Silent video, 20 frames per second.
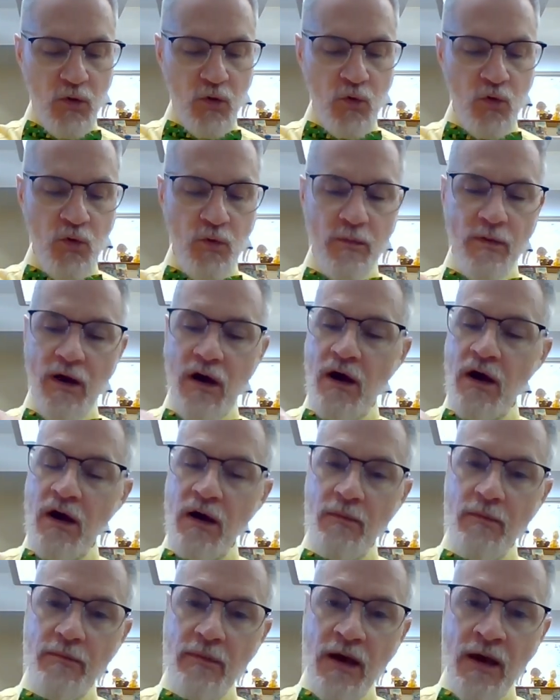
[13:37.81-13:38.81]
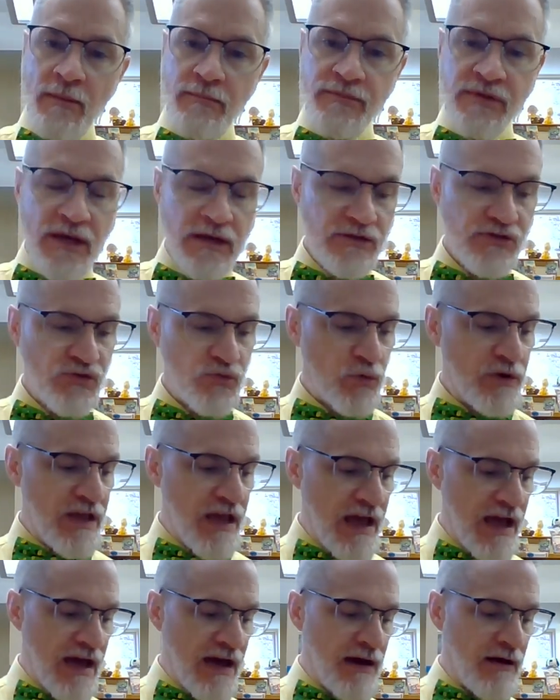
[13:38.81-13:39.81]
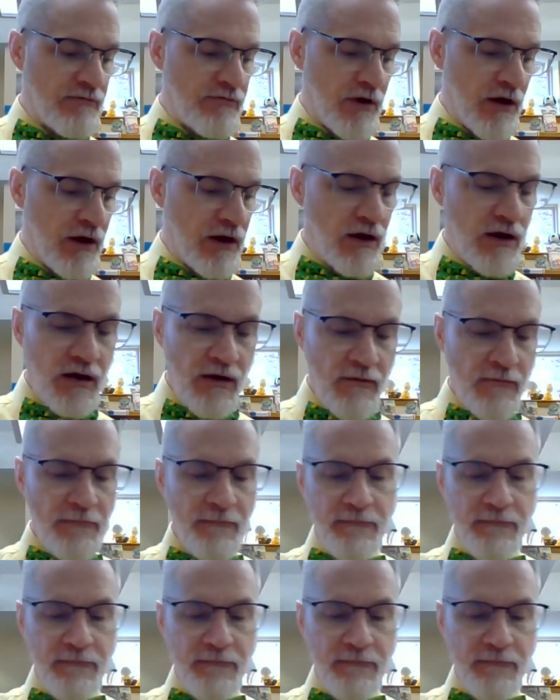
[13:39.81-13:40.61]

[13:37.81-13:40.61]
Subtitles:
Ooh, up next we have a